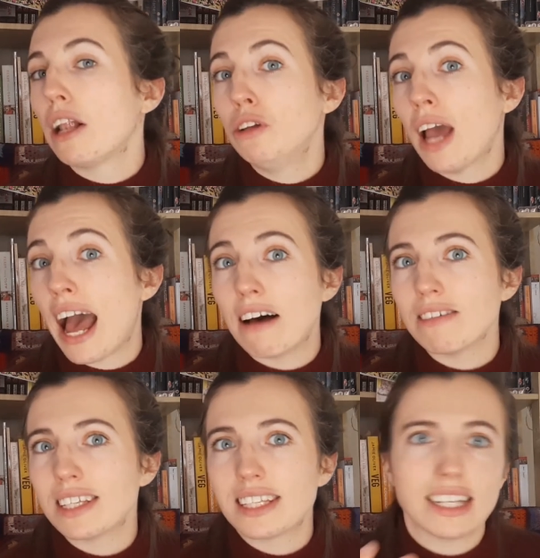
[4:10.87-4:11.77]

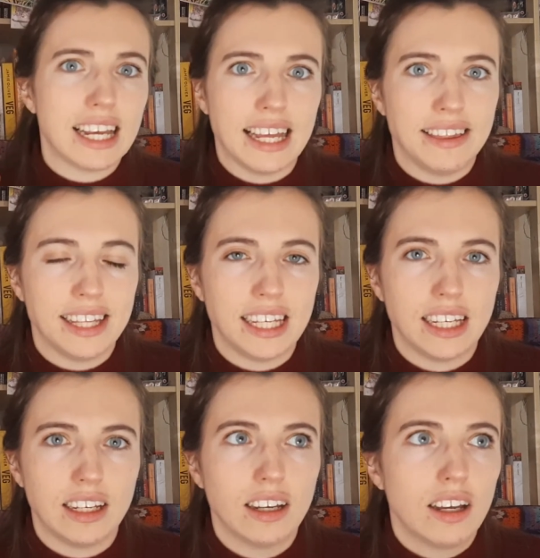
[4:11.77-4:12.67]
house in
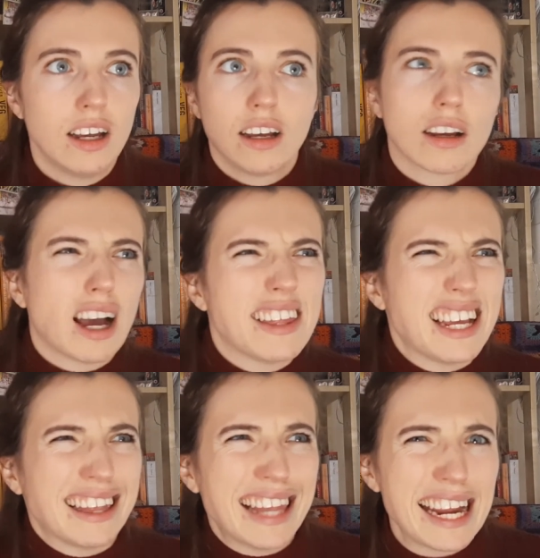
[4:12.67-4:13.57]
the, I
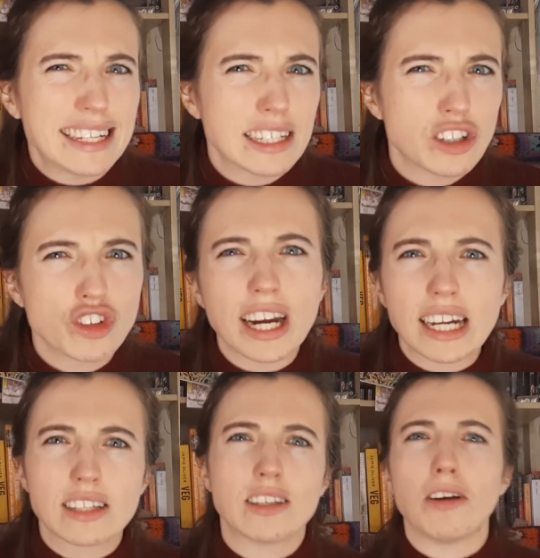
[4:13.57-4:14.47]
think, Lake
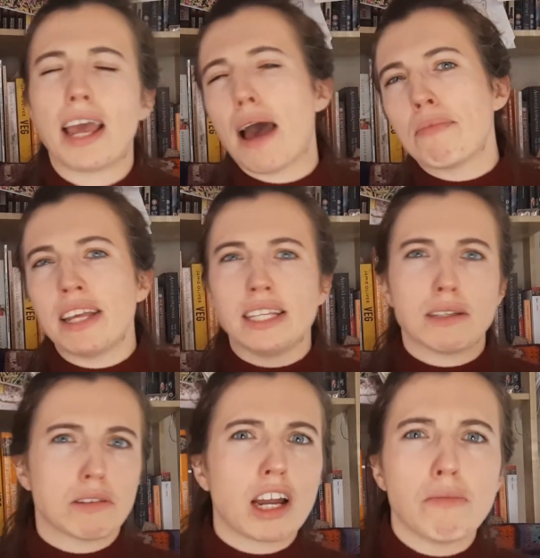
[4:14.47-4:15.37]
District. So yeah, these
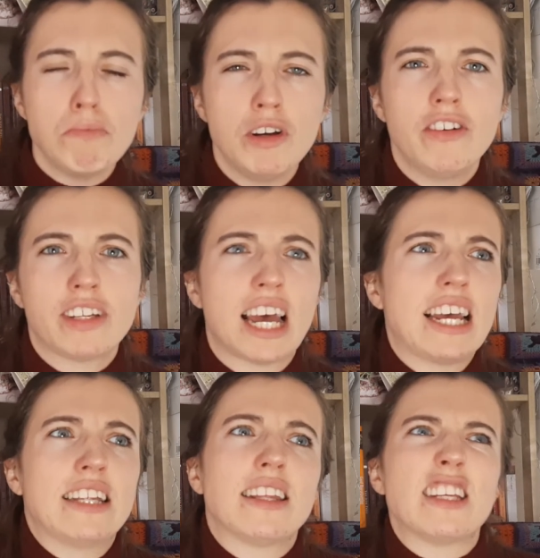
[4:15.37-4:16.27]
kind of moved
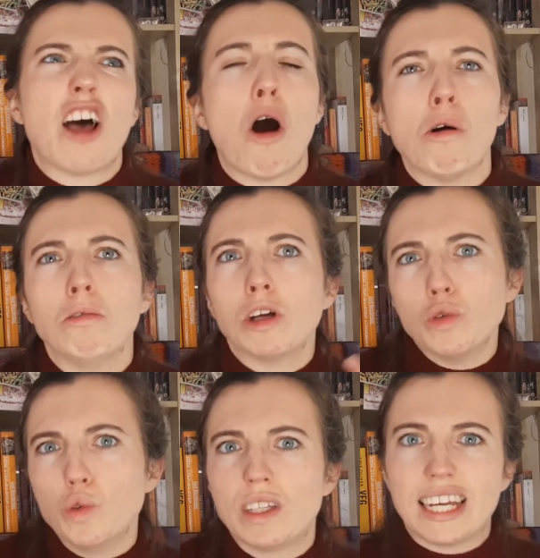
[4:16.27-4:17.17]
into this old
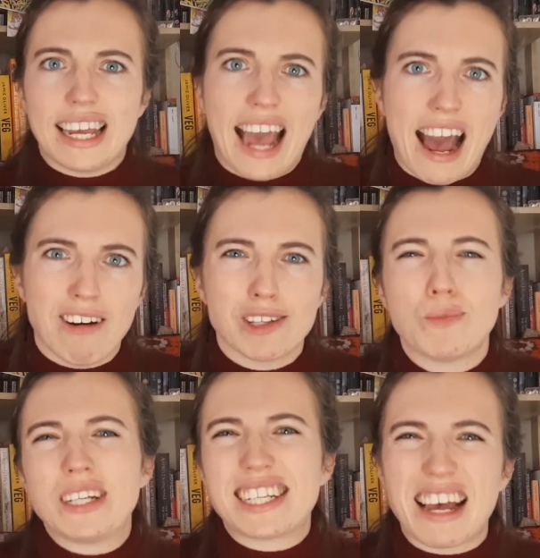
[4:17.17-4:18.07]
haunting house,
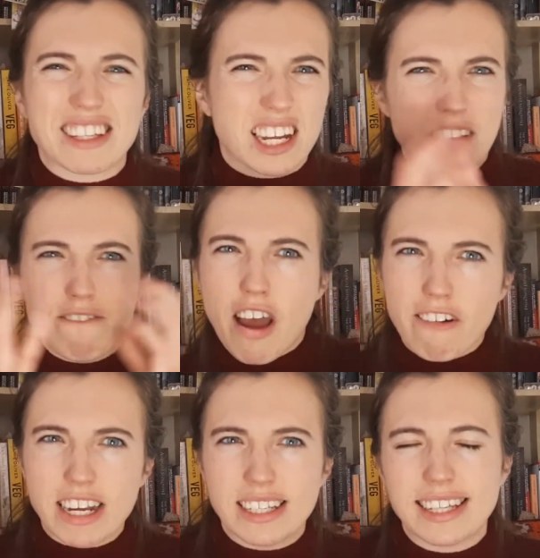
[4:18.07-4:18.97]
which sounds kind of
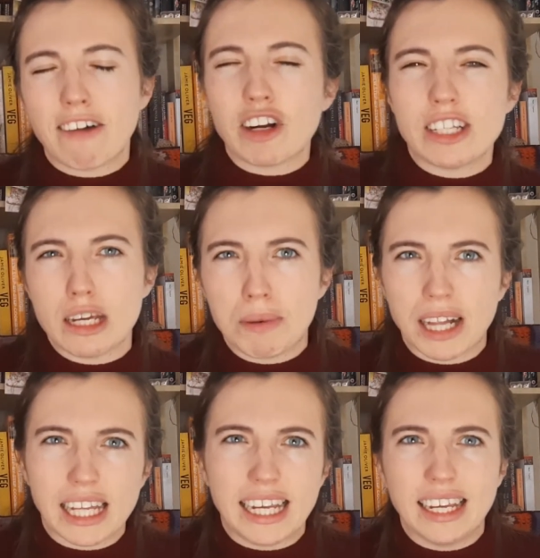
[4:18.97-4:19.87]
very
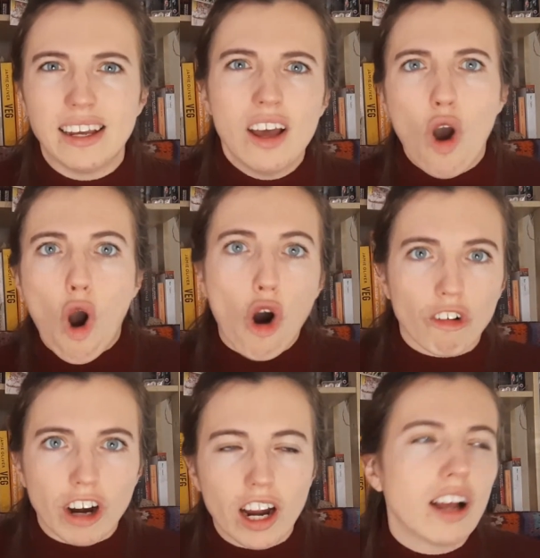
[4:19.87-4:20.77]
stereotypically
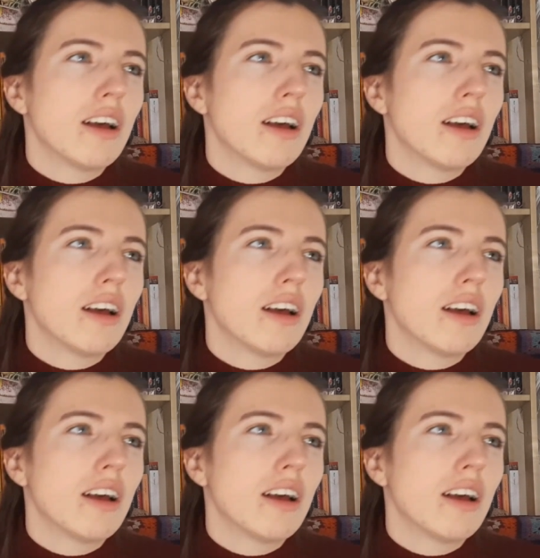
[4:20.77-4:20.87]
horror